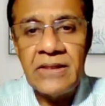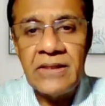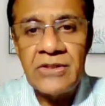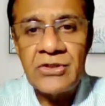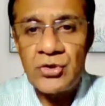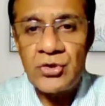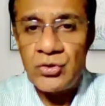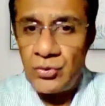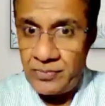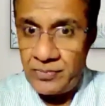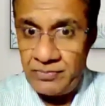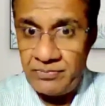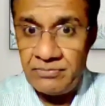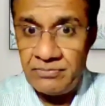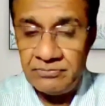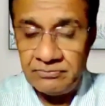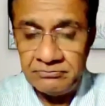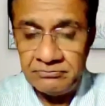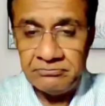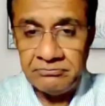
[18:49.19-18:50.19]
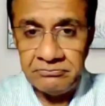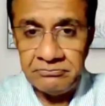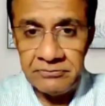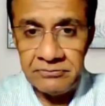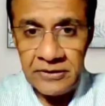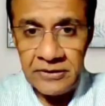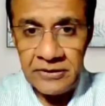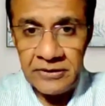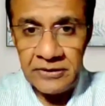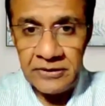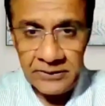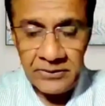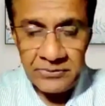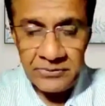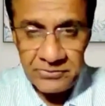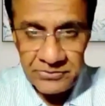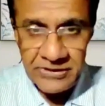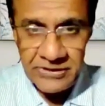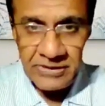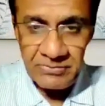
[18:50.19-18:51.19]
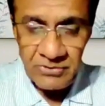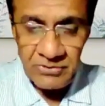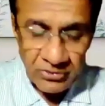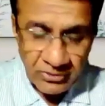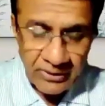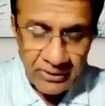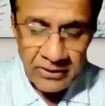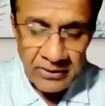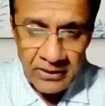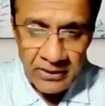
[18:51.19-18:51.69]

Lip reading: So, Zepto and